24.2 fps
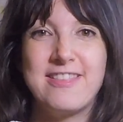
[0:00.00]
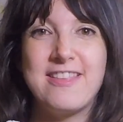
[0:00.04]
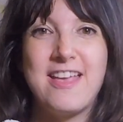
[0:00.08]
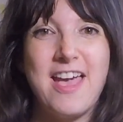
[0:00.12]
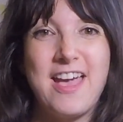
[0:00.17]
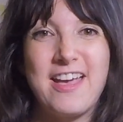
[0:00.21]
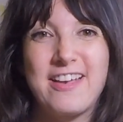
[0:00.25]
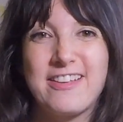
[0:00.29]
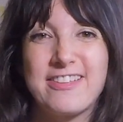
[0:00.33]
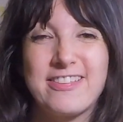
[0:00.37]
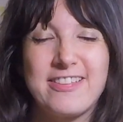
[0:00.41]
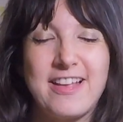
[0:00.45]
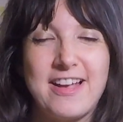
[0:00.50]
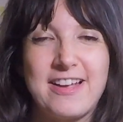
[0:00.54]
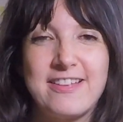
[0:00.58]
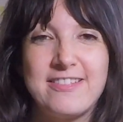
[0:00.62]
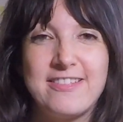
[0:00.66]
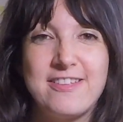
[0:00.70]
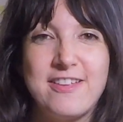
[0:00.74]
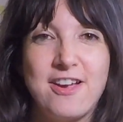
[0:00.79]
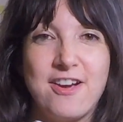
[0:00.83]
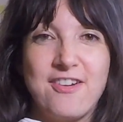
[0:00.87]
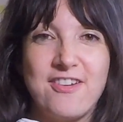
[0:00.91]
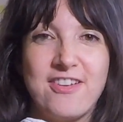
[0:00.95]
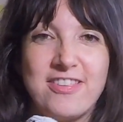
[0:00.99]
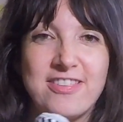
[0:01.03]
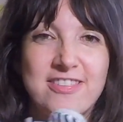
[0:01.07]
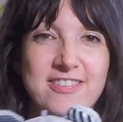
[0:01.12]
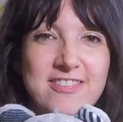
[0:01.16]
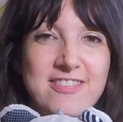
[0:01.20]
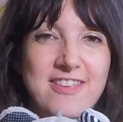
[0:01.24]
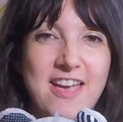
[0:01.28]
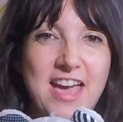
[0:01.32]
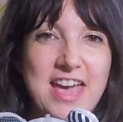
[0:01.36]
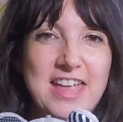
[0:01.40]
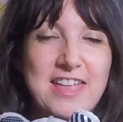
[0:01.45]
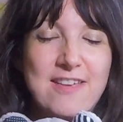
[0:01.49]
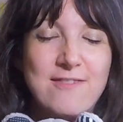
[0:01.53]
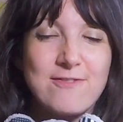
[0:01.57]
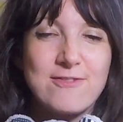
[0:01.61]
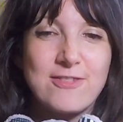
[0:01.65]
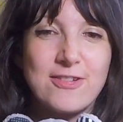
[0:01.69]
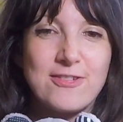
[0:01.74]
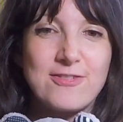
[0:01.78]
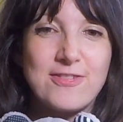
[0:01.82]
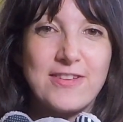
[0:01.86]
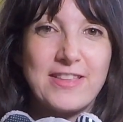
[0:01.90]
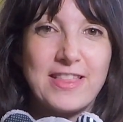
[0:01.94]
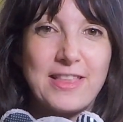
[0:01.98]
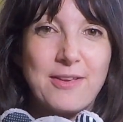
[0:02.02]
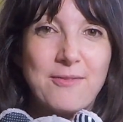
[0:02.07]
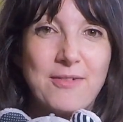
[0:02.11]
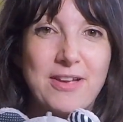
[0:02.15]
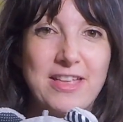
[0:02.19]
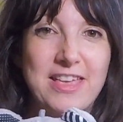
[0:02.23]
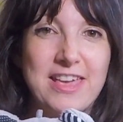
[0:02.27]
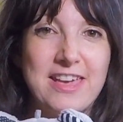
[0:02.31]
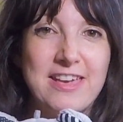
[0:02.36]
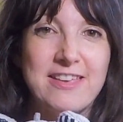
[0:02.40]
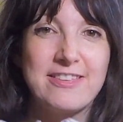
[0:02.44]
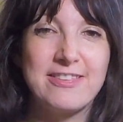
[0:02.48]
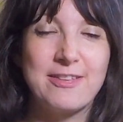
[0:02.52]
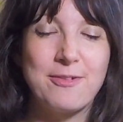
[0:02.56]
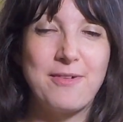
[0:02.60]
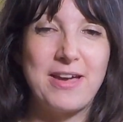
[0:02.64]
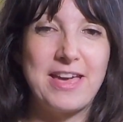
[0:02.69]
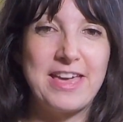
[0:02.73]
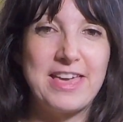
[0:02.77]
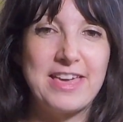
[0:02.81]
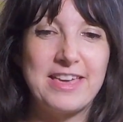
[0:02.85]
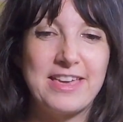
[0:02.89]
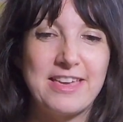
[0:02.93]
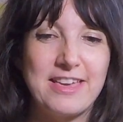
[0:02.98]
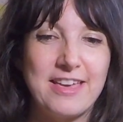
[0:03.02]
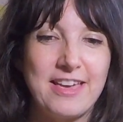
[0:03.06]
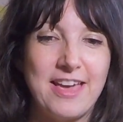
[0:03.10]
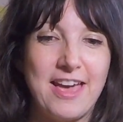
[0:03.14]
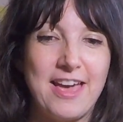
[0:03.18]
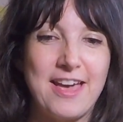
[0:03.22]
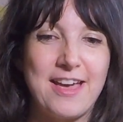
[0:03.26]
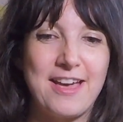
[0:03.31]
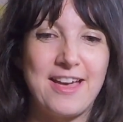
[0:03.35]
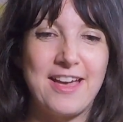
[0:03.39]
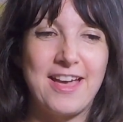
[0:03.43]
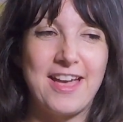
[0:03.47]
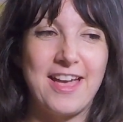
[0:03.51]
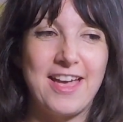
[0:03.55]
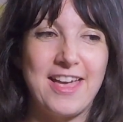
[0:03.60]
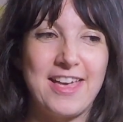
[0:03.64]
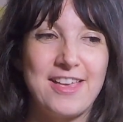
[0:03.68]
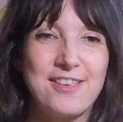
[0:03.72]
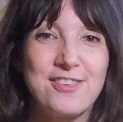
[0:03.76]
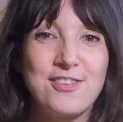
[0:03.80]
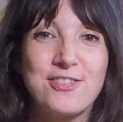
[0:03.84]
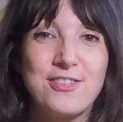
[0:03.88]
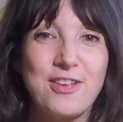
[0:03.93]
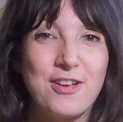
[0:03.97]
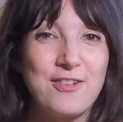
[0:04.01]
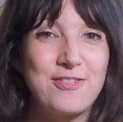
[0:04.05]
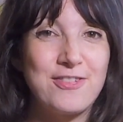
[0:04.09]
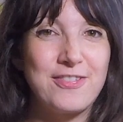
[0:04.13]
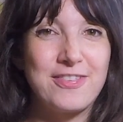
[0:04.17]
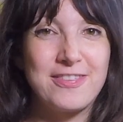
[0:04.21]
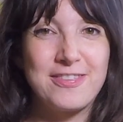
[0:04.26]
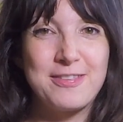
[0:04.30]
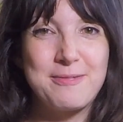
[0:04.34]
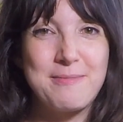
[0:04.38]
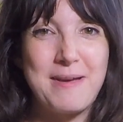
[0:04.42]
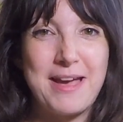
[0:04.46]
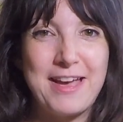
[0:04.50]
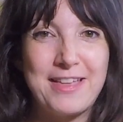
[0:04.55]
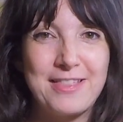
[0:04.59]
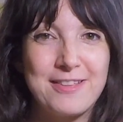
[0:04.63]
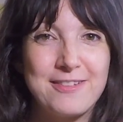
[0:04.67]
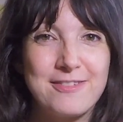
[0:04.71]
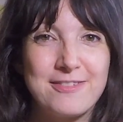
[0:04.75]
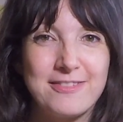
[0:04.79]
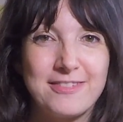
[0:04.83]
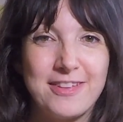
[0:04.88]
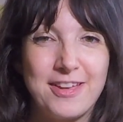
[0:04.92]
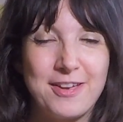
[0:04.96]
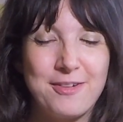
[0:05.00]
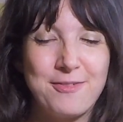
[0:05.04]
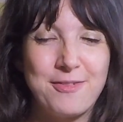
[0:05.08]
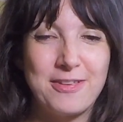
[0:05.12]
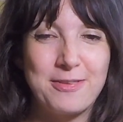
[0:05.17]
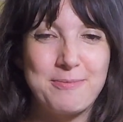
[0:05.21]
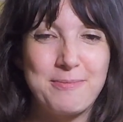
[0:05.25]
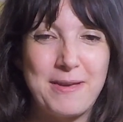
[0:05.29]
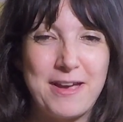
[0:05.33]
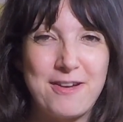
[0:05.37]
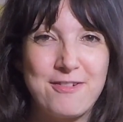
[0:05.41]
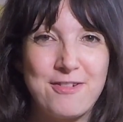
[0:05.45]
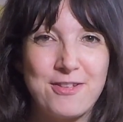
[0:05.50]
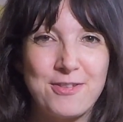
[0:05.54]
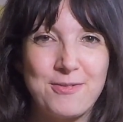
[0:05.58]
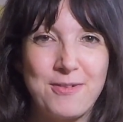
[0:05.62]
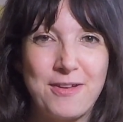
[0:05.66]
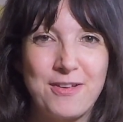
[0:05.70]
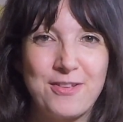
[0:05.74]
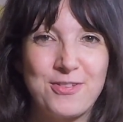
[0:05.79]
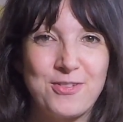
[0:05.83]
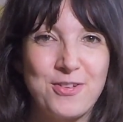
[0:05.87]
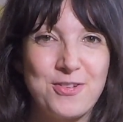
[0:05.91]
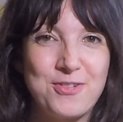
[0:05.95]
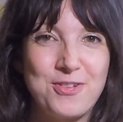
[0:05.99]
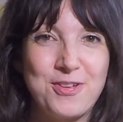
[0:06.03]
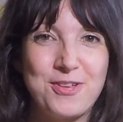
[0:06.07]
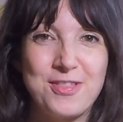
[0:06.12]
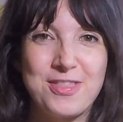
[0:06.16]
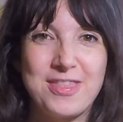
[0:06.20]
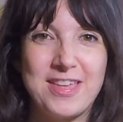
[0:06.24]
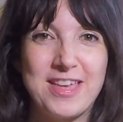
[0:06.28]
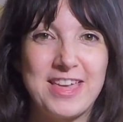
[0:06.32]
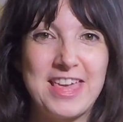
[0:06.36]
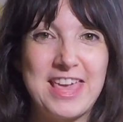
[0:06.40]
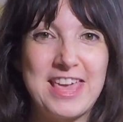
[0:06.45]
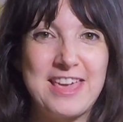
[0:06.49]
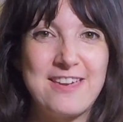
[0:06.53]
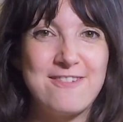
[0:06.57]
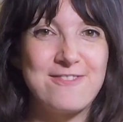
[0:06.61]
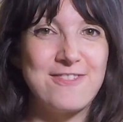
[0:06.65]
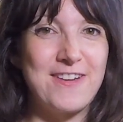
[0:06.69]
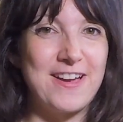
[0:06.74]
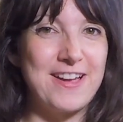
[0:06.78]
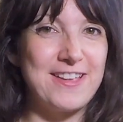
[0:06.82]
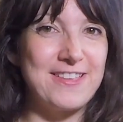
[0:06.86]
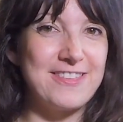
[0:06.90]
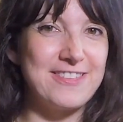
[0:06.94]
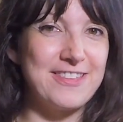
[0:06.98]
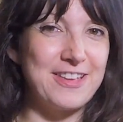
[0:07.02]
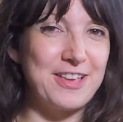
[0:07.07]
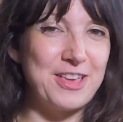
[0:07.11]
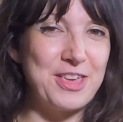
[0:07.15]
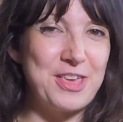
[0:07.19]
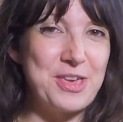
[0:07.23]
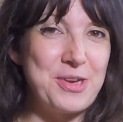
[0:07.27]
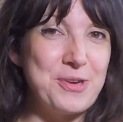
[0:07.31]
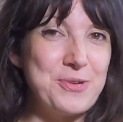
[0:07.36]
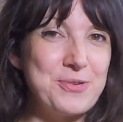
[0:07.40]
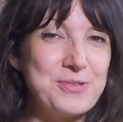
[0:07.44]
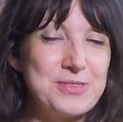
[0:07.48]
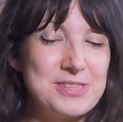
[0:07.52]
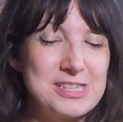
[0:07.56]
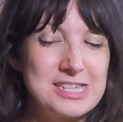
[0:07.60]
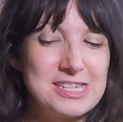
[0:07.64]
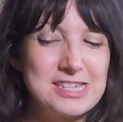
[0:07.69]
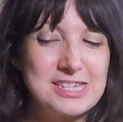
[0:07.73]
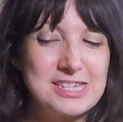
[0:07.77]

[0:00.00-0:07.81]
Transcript: exciting or entertaining for Finley when he is awake, and he does often smile at Whisbear as well, so I do think he finds it cute.